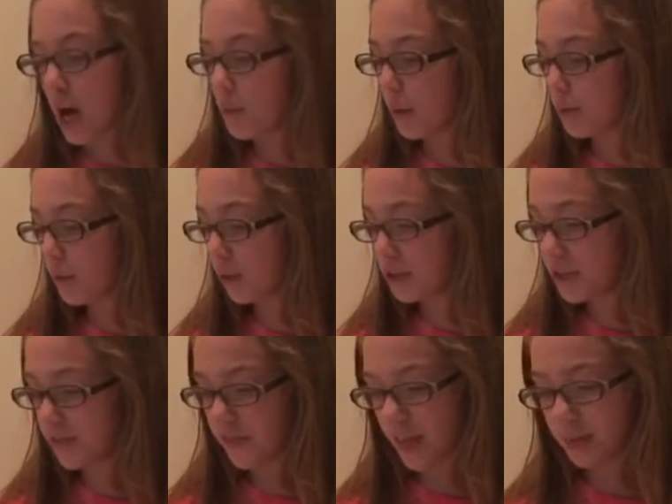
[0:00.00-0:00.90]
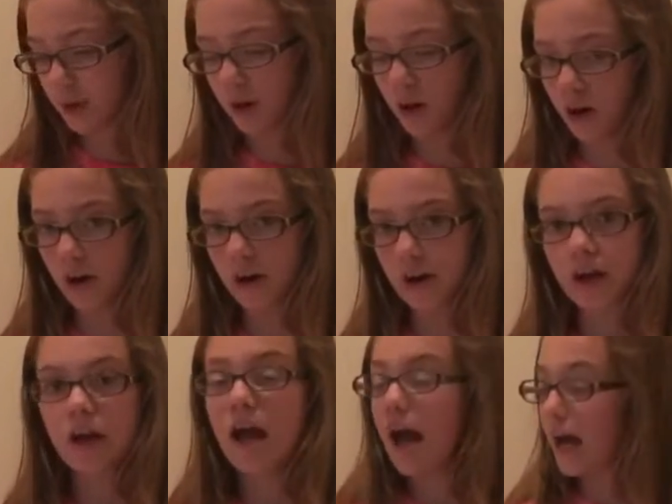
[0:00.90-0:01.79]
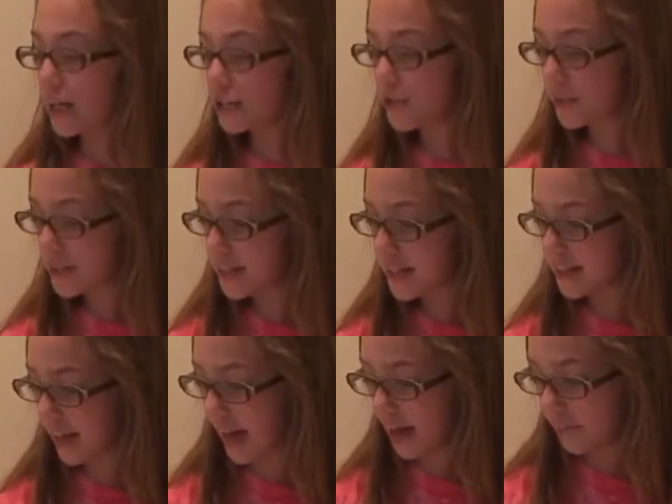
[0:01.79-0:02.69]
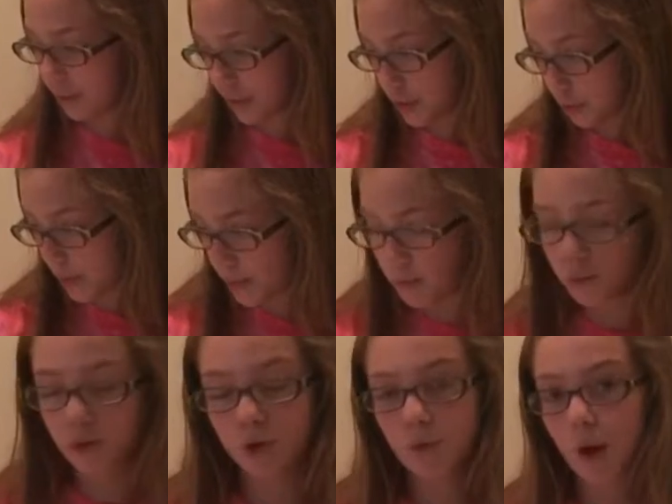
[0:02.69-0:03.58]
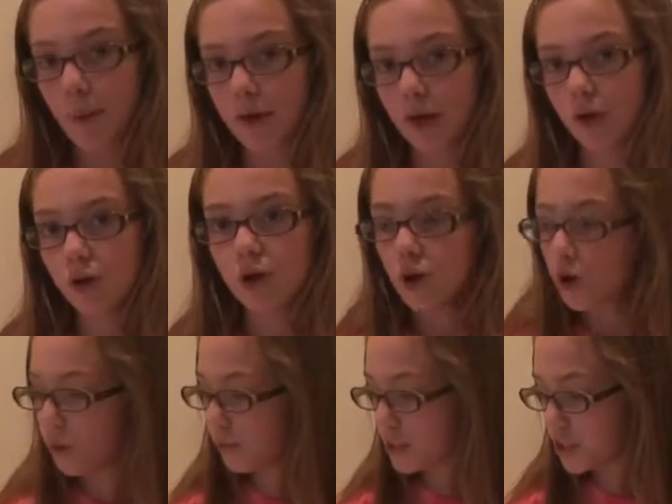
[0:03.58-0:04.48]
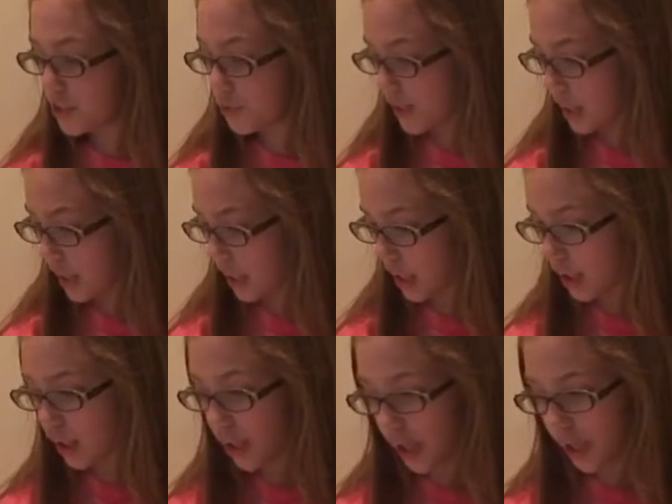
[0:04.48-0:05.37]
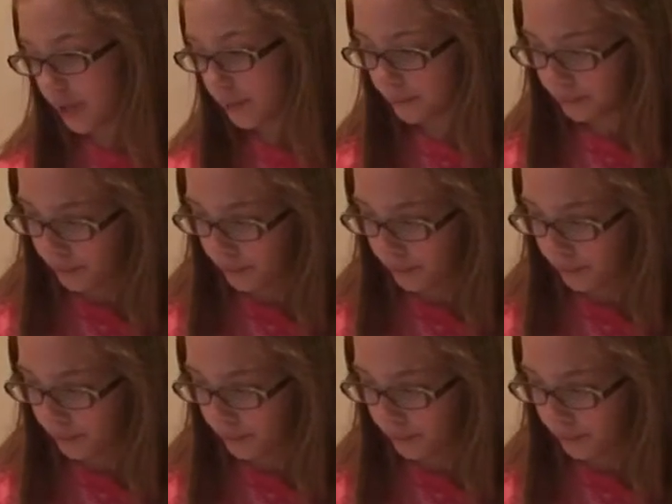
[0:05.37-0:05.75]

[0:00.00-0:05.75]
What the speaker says: but most of them are. As you can see, they have a little bit more webbing, which is really good.